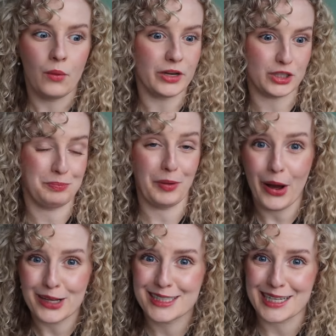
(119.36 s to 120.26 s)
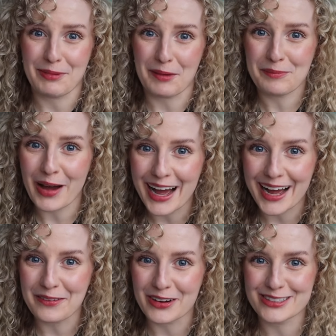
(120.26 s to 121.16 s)
which burst in my
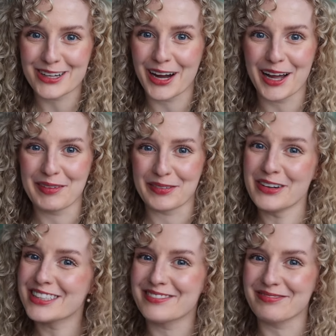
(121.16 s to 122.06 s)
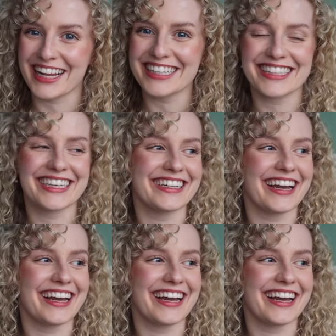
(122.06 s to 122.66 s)
bag one time. It wasn't pleasant.